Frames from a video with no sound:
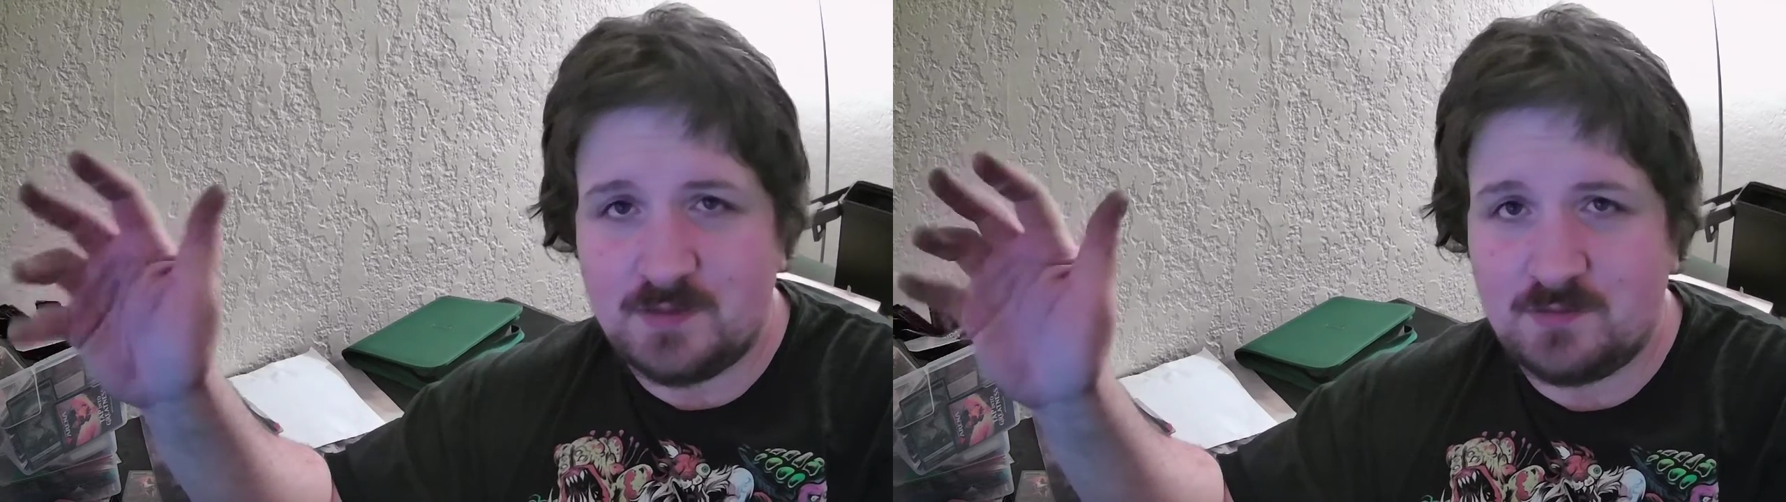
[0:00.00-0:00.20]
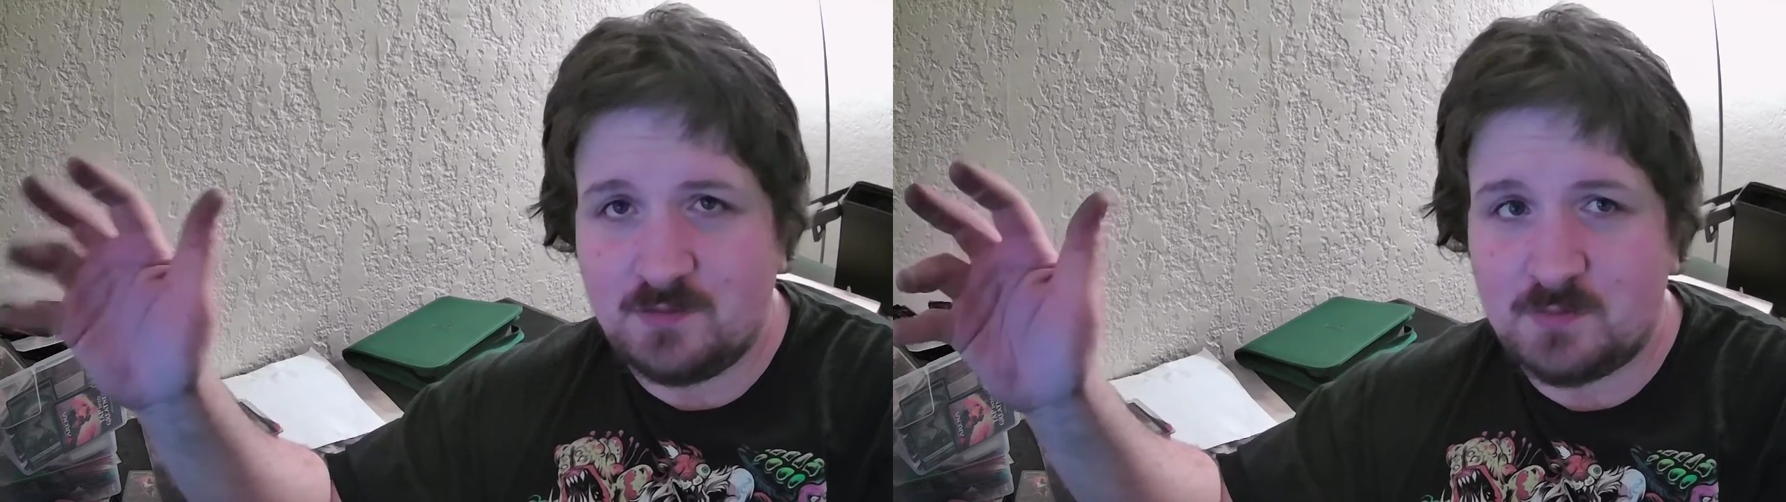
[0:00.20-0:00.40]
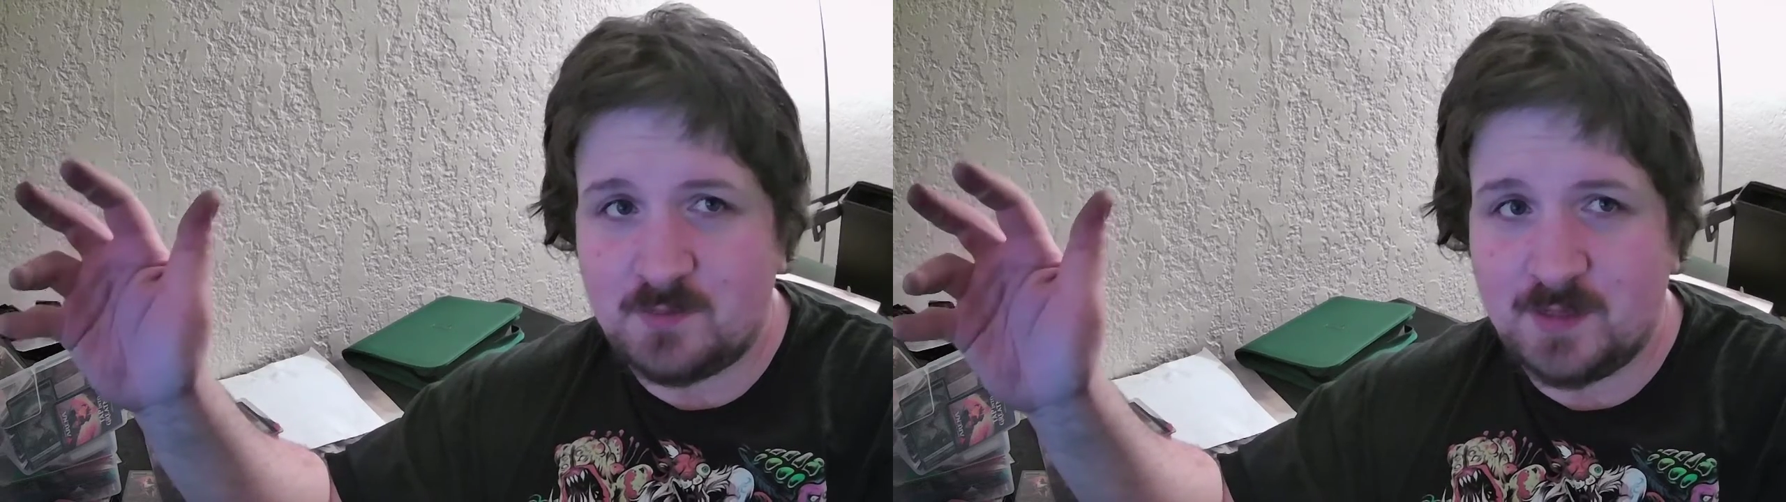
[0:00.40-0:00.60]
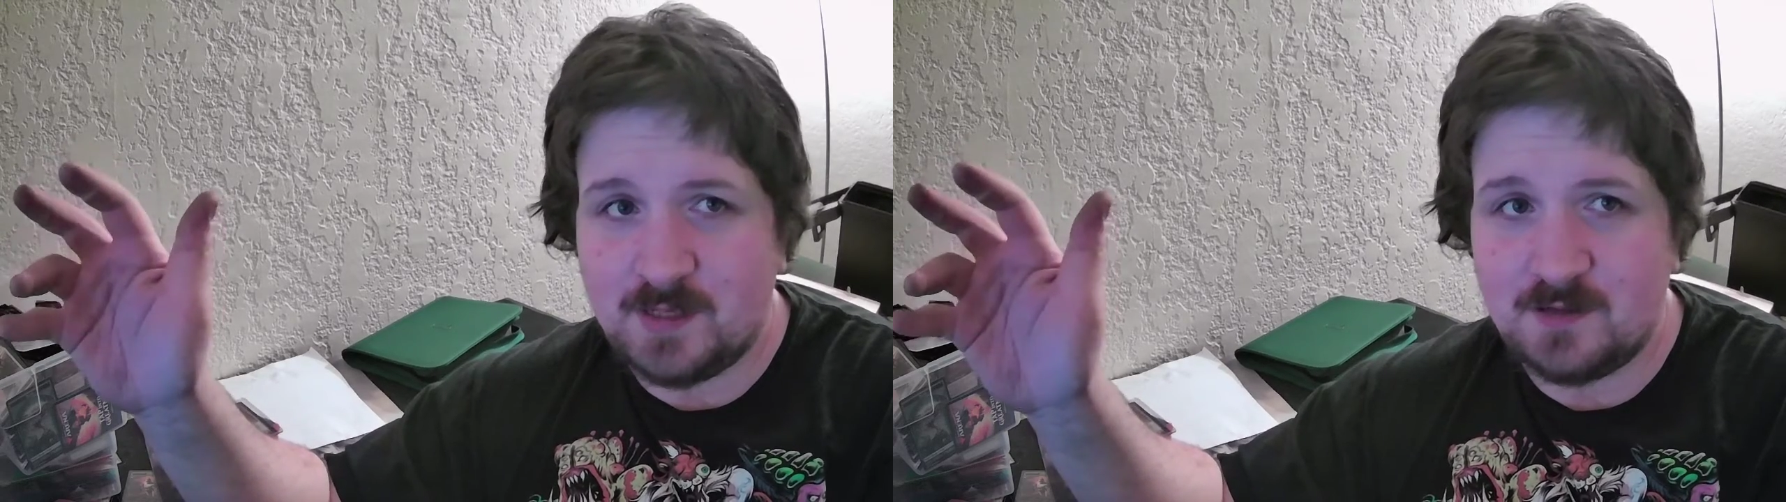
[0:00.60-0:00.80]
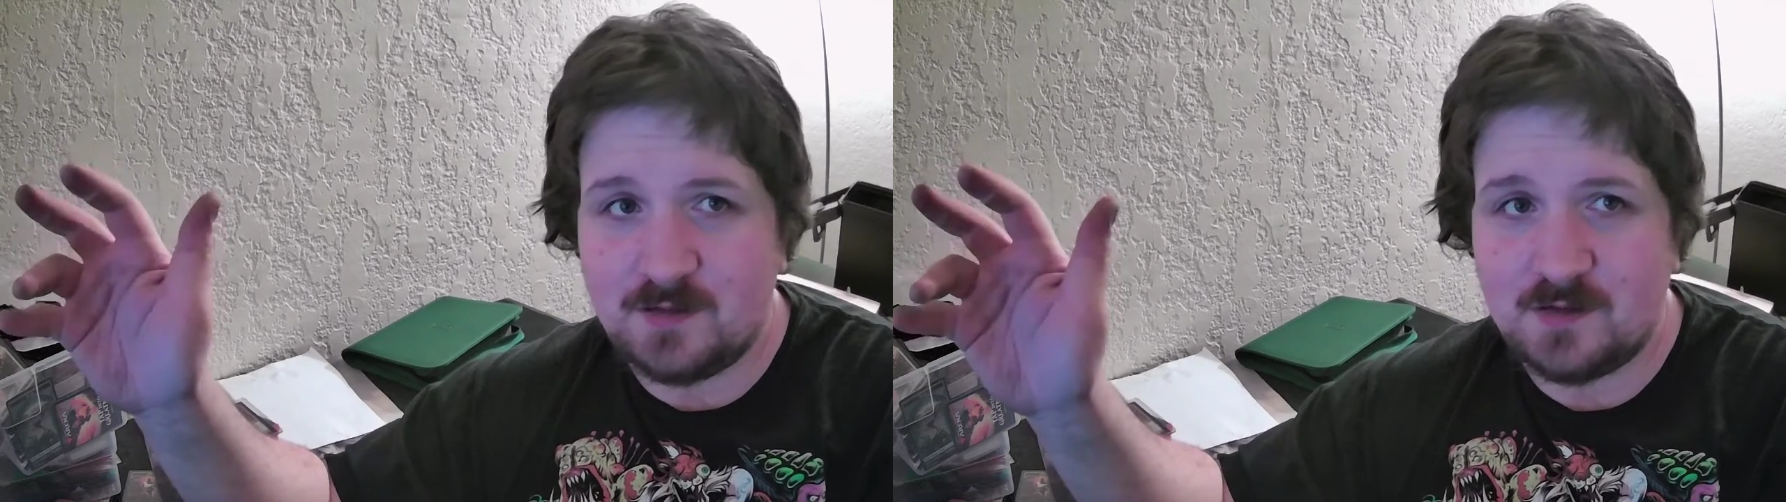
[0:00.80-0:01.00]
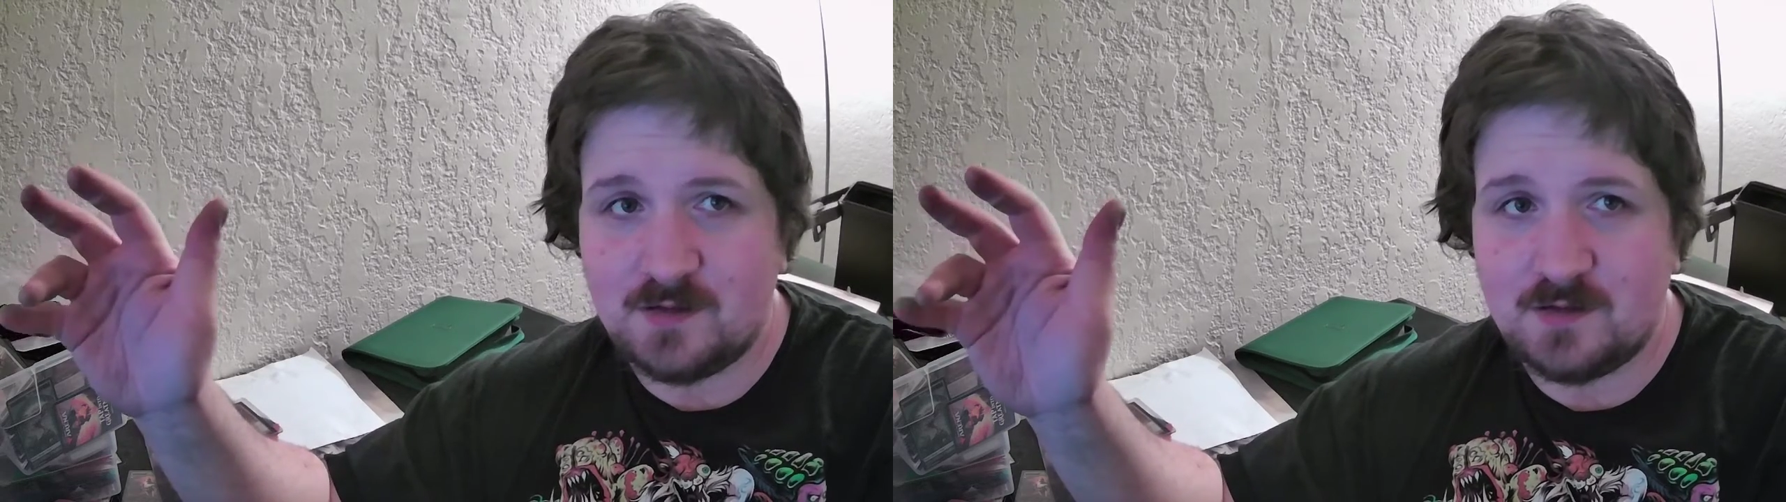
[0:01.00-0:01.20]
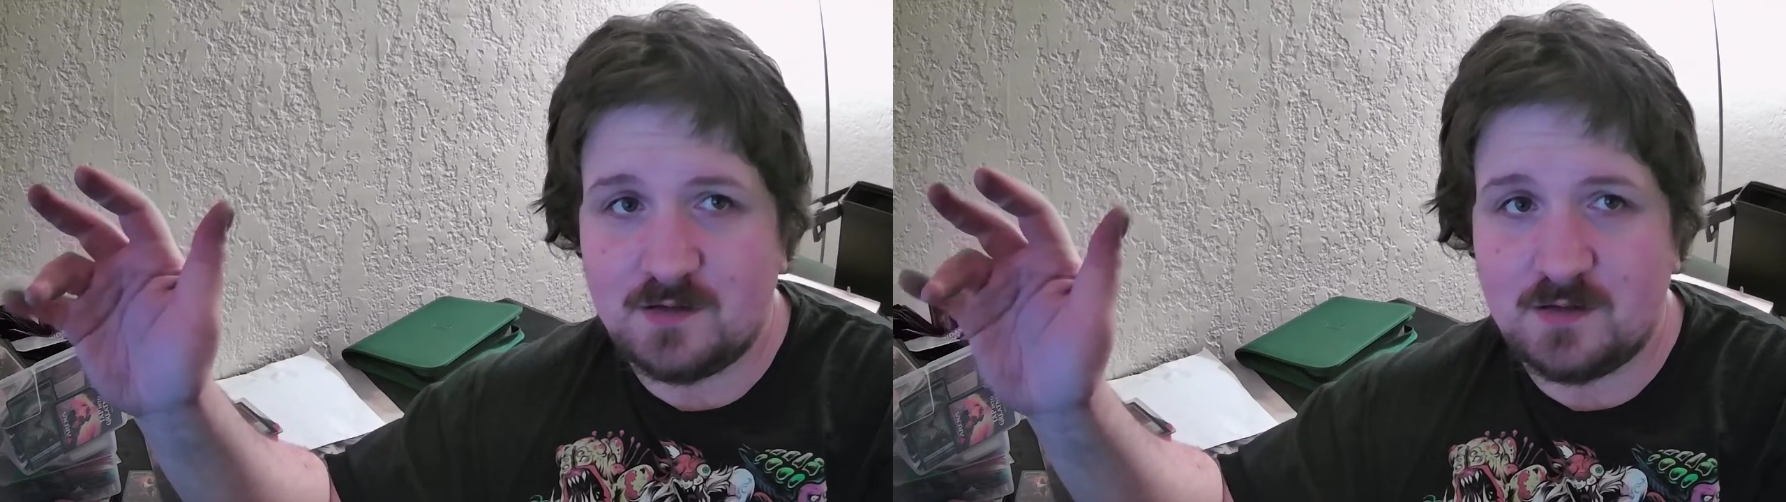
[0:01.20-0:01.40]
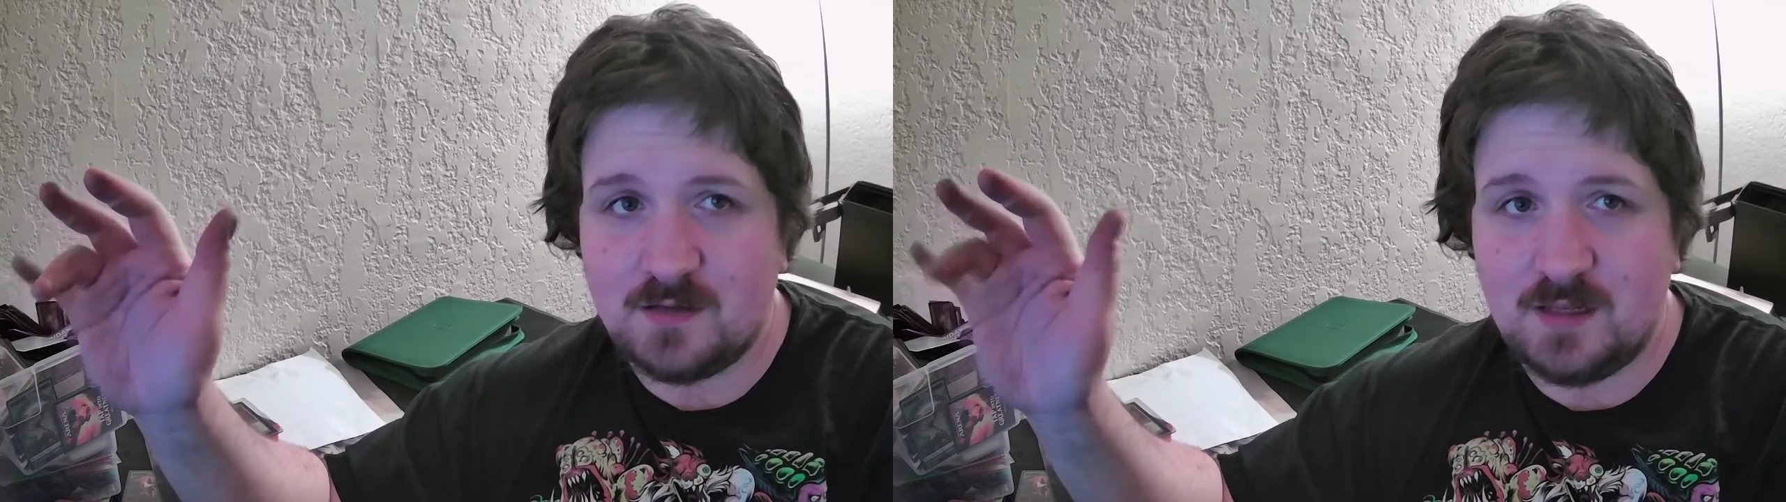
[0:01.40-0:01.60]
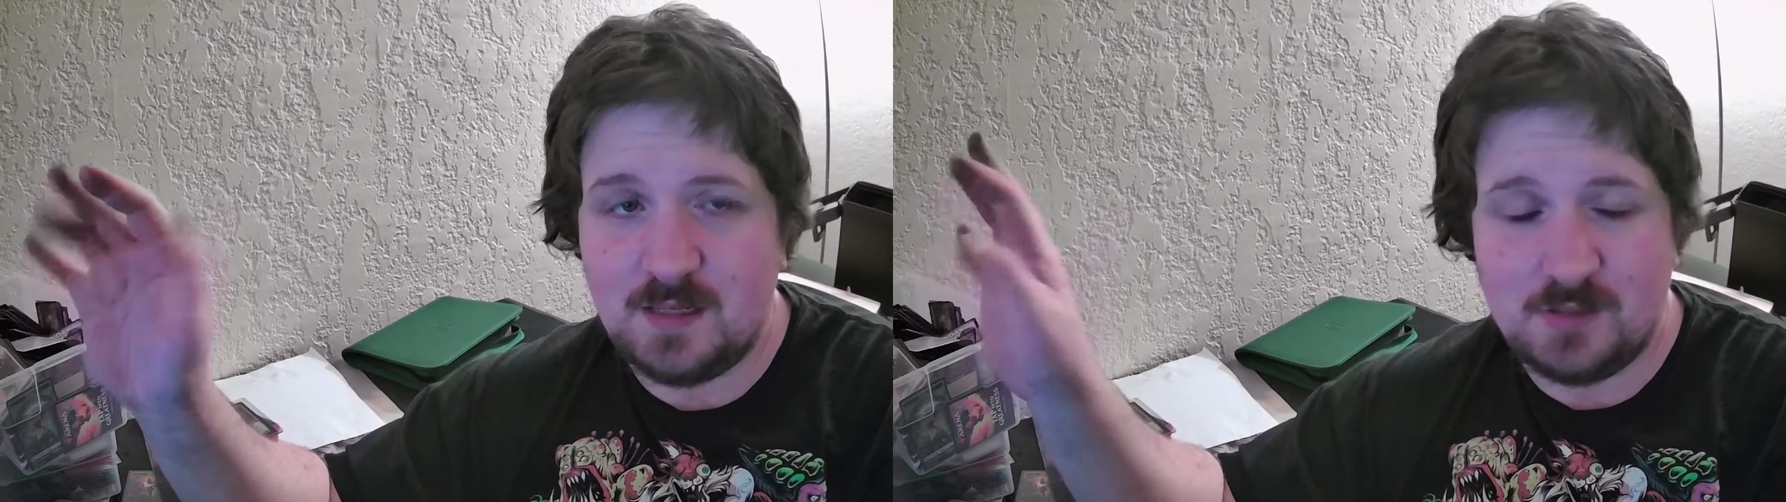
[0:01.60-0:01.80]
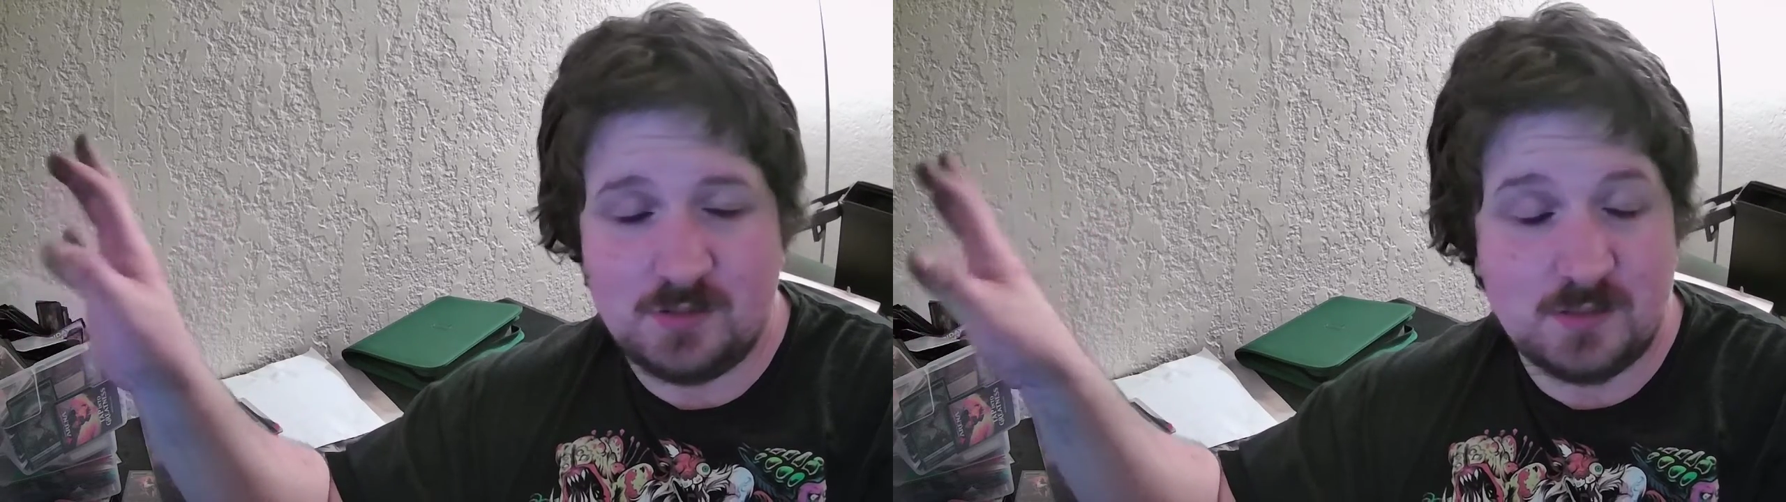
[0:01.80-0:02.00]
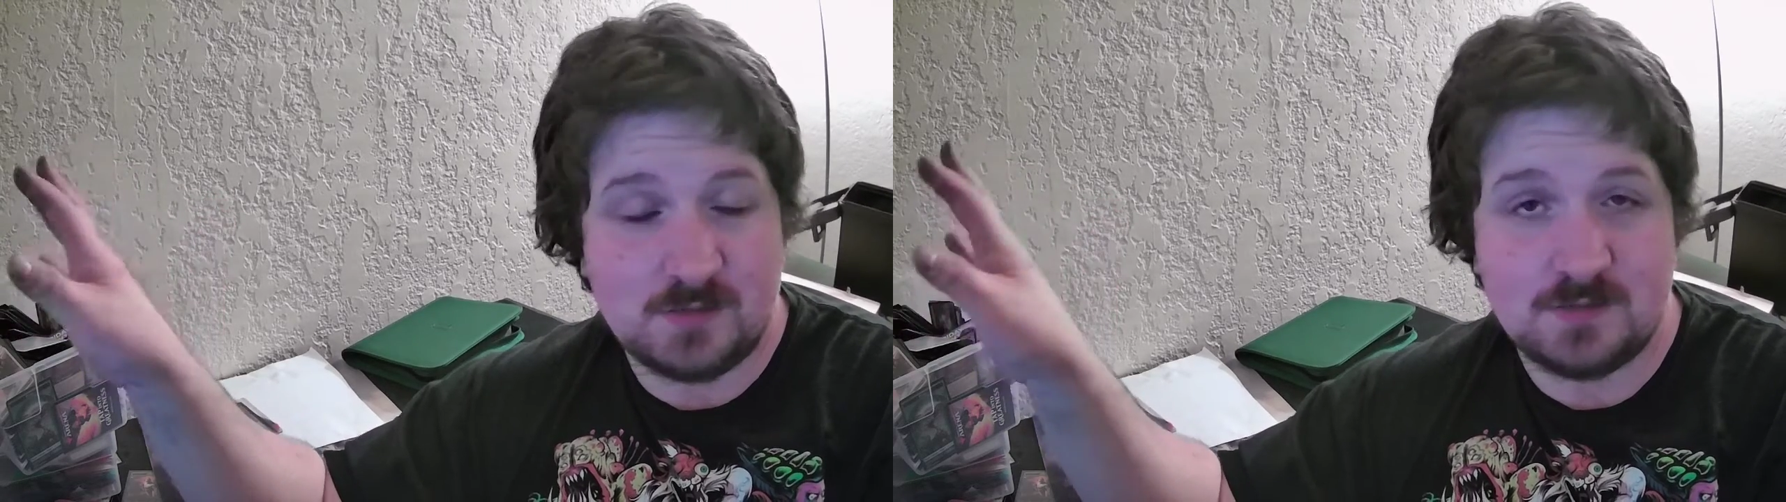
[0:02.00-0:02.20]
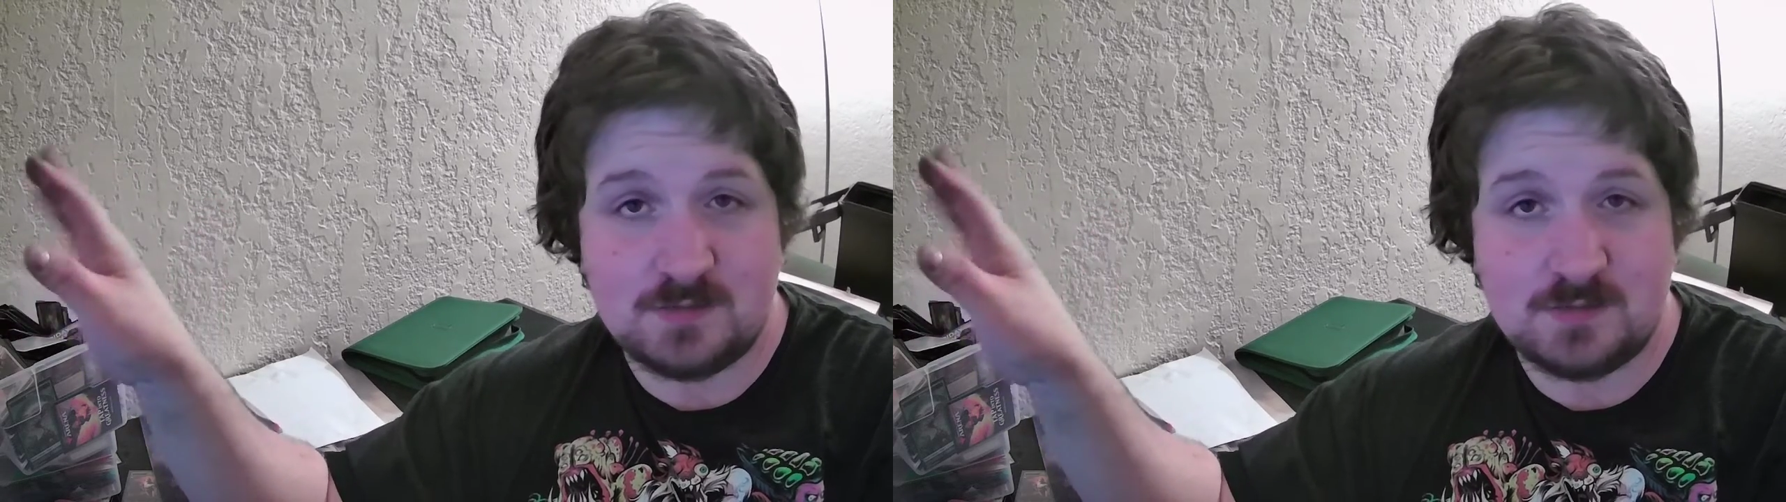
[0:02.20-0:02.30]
Superman and Justice